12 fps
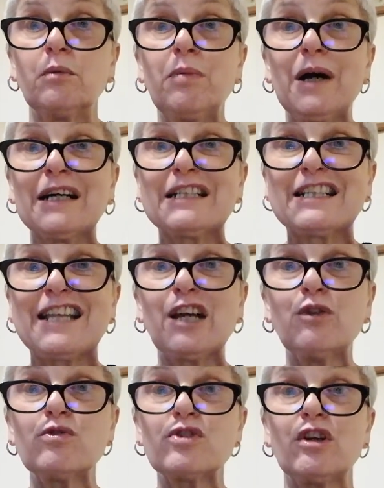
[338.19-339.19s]
but they
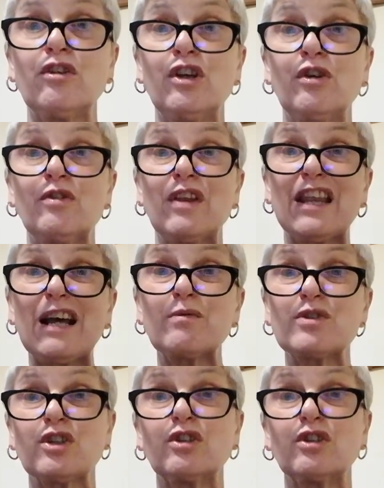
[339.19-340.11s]
also knew that was a